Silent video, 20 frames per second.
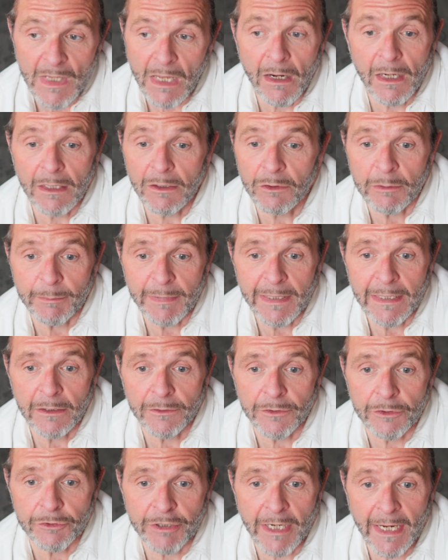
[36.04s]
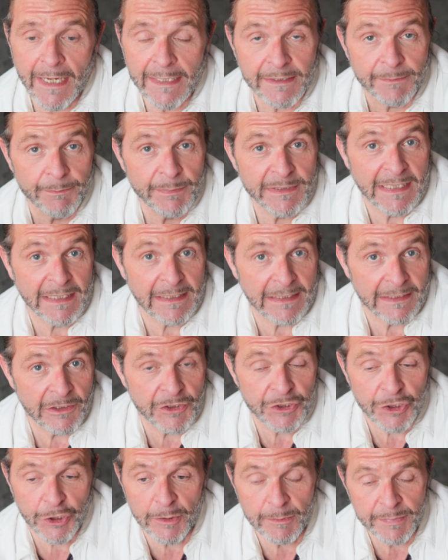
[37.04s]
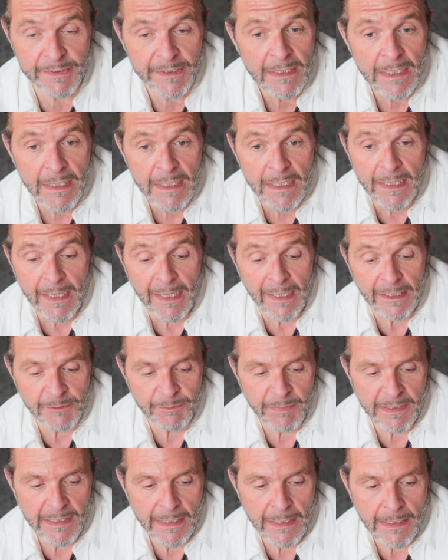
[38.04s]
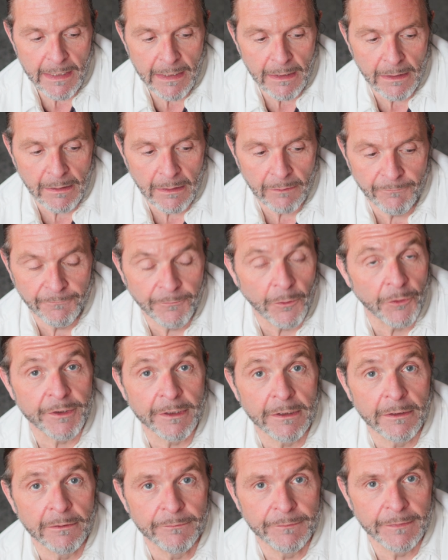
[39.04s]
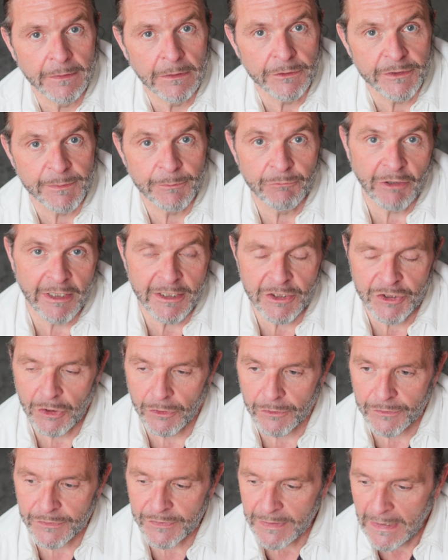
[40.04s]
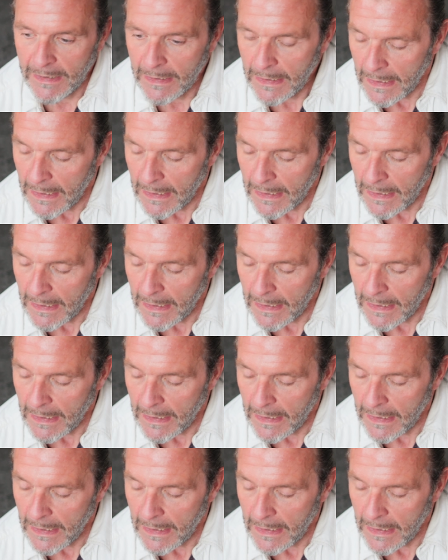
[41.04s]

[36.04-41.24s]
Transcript: I look at being on the trains, and particularly the tubes, as being fodder for some great shots.